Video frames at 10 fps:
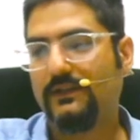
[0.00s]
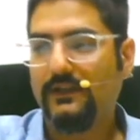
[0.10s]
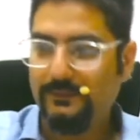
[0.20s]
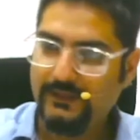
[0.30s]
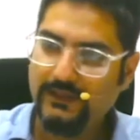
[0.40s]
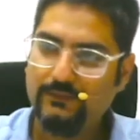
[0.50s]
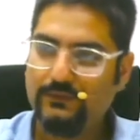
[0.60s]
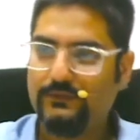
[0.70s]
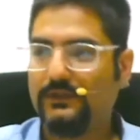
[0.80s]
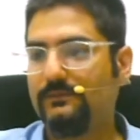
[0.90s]
let me give
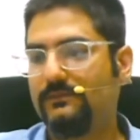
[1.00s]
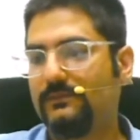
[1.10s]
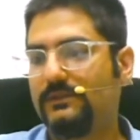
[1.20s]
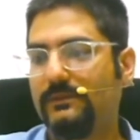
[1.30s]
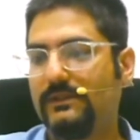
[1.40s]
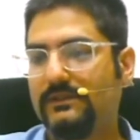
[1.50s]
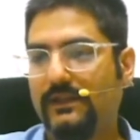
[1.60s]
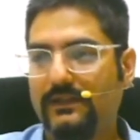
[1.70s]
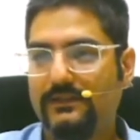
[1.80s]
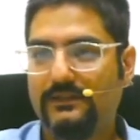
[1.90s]
you some
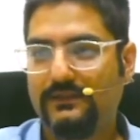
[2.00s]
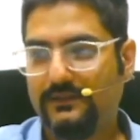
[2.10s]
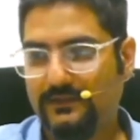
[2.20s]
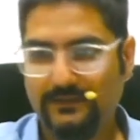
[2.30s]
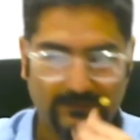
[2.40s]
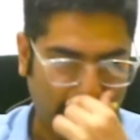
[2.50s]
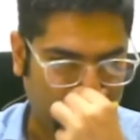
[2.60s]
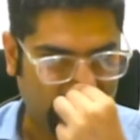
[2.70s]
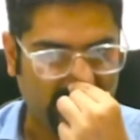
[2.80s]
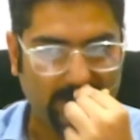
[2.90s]
insights
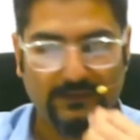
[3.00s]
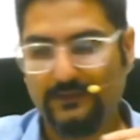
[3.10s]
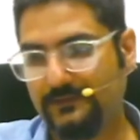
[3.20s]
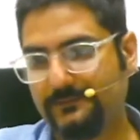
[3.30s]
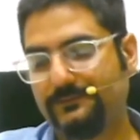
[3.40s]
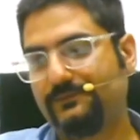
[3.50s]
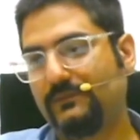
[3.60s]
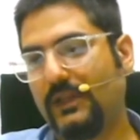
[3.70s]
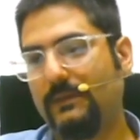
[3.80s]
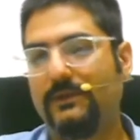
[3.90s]
on
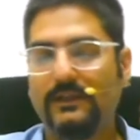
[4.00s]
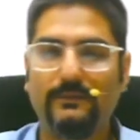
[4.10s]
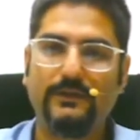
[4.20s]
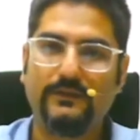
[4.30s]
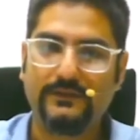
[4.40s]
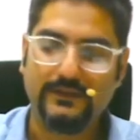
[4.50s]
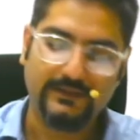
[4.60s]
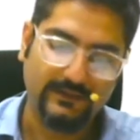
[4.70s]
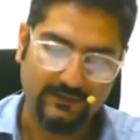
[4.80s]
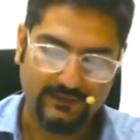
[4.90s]
applicability of
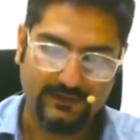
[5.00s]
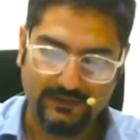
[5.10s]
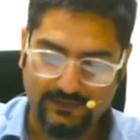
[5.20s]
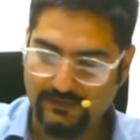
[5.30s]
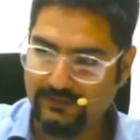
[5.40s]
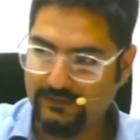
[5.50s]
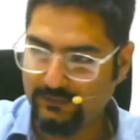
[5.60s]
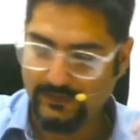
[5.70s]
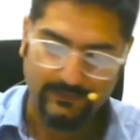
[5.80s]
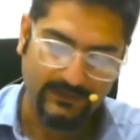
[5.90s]
GST on such
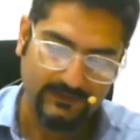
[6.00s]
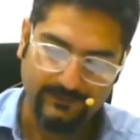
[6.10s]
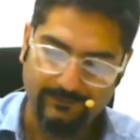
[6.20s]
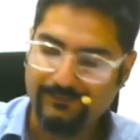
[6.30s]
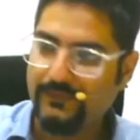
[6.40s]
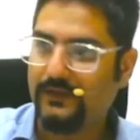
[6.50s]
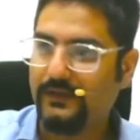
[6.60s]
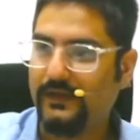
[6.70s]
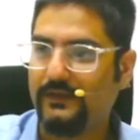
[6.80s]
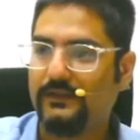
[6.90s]
tournaments,
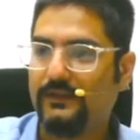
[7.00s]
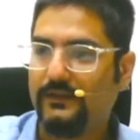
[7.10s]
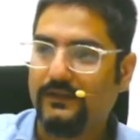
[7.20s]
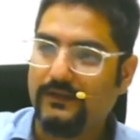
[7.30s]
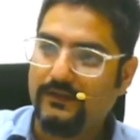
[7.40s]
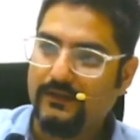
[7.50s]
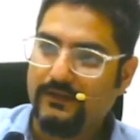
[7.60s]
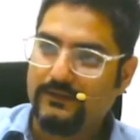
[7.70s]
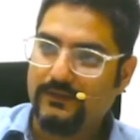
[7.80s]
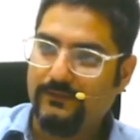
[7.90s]
right?
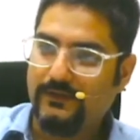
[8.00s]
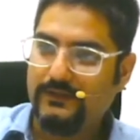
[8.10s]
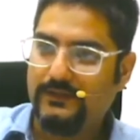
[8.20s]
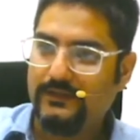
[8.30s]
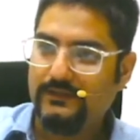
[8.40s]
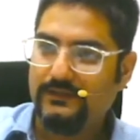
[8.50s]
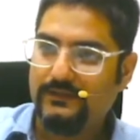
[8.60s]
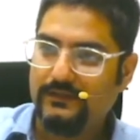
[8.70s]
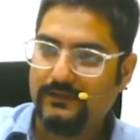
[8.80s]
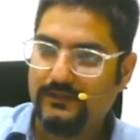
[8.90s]
So the first
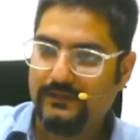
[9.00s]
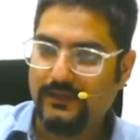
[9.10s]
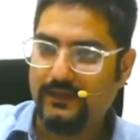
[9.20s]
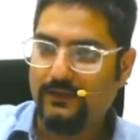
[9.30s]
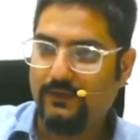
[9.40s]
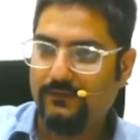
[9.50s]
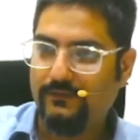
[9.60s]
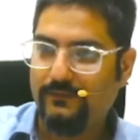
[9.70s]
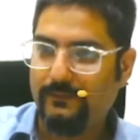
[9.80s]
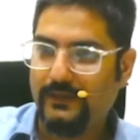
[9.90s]
is selling of
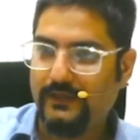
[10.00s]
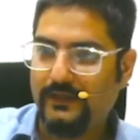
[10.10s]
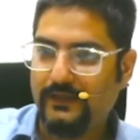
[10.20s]
media